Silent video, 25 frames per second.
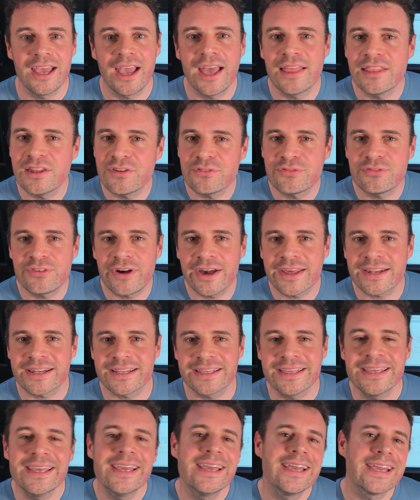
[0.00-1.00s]
And then
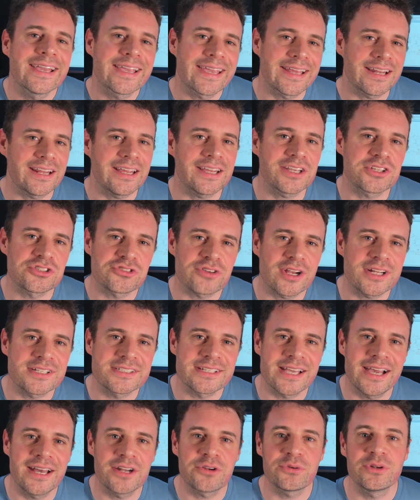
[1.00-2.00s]
finally, can I extract
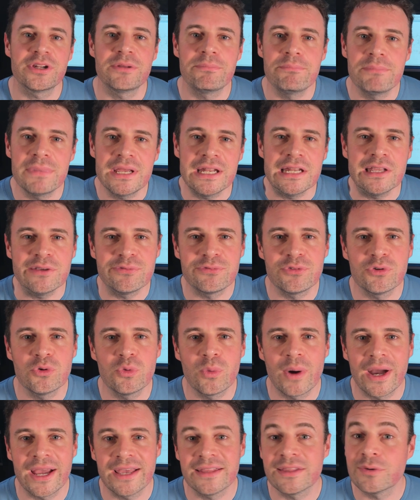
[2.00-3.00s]
data in a meaningful
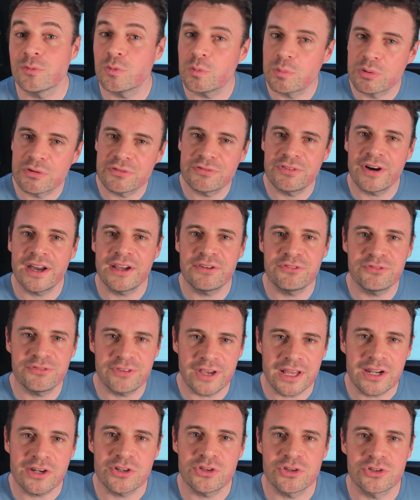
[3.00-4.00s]
way that will provide
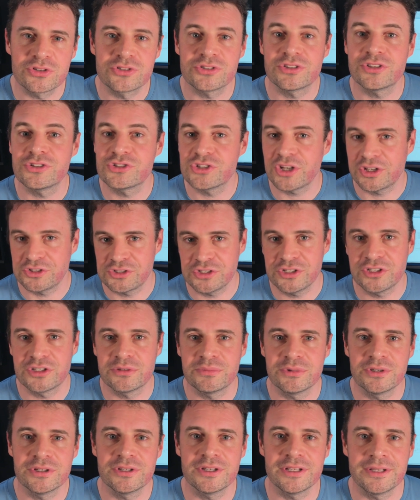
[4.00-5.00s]
value to the judging
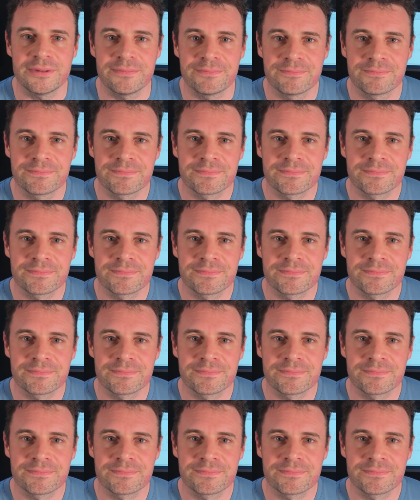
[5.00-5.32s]
community?